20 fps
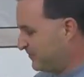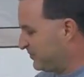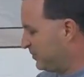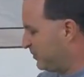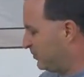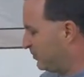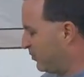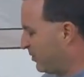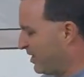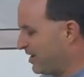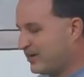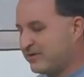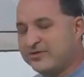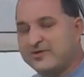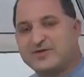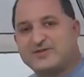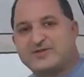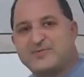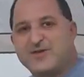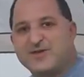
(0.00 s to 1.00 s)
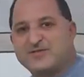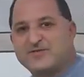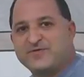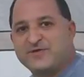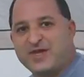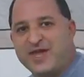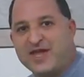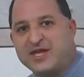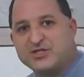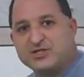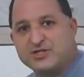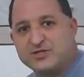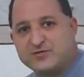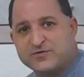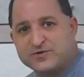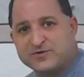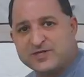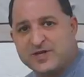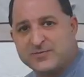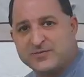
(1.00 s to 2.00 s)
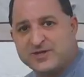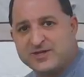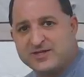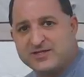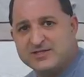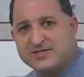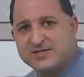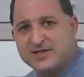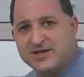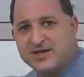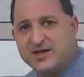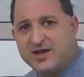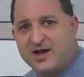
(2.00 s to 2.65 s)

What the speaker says: few the specifications for some of these,